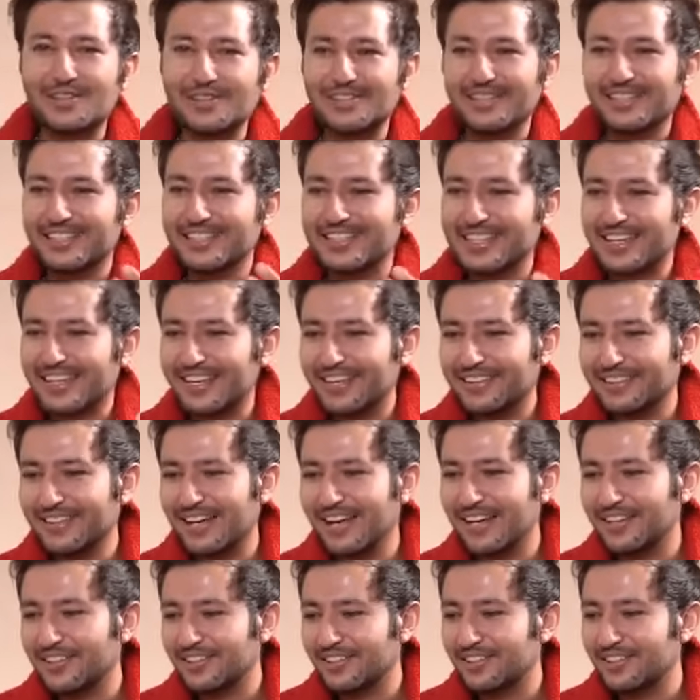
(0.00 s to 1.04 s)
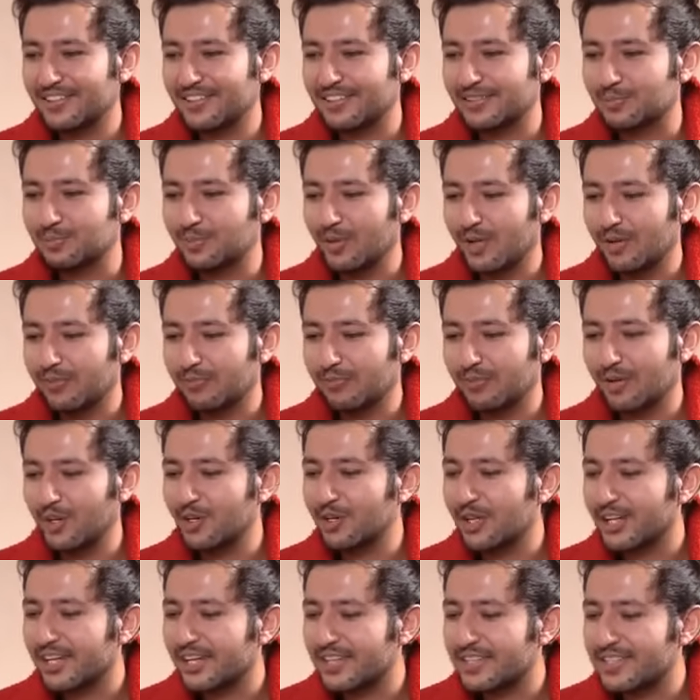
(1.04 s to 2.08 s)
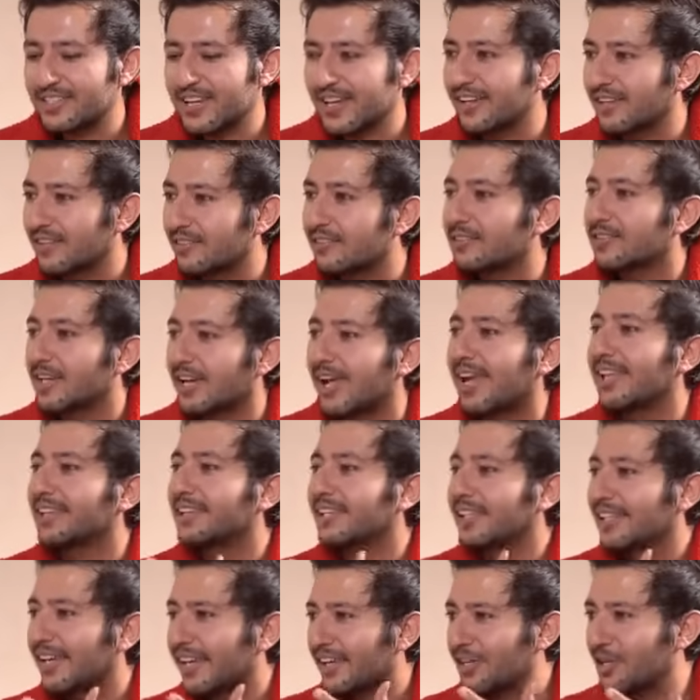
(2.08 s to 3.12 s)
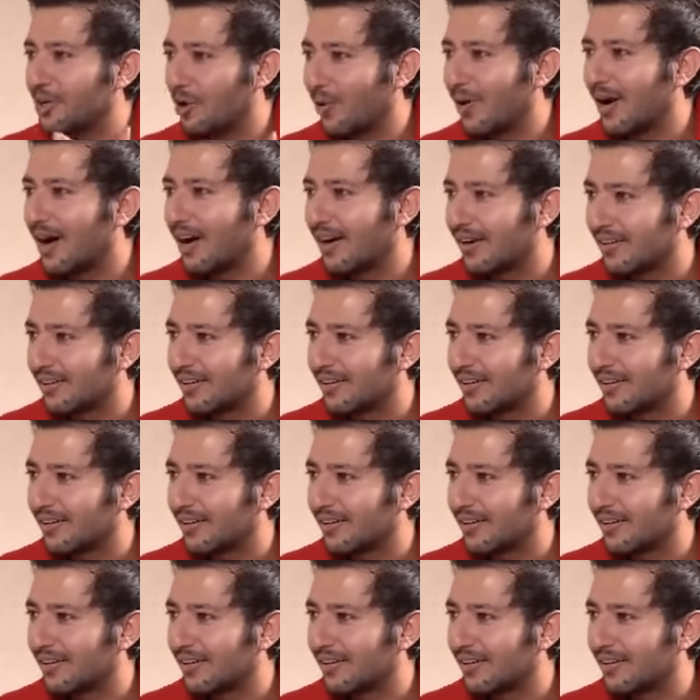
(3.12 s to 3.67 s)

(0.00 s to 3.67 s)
it's, it's like that... Uh, flirting is like healthy like yoga.